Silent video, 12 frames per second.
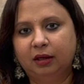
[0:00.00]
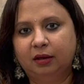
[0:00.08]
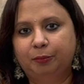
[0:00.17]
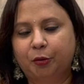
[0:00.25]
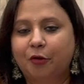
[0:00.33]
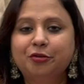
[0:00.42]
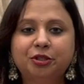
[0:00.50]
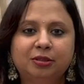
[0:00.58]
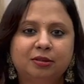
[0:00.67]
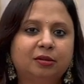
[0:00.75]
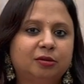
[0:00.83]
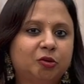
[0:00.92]

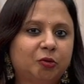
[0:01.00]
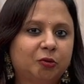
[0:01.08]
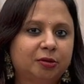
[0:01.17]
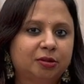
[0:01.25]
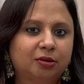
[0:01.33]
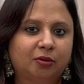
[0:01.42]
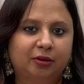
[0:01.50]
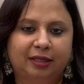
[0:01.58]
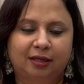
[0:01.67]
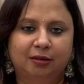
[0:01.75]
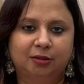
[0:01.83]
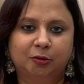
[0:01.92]
provision stores or
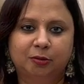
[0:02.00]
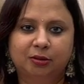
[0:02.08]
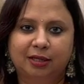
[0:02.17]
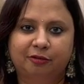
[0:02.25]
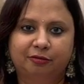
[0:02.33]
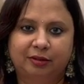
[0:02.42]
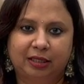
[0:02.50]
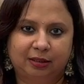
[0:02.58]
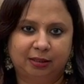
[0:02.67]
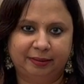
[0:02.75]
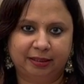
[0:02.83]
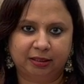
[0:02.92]
Kirana stores have
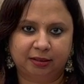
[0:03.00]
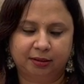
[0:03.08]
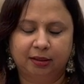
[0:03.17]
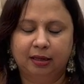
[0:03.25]
taken a beating.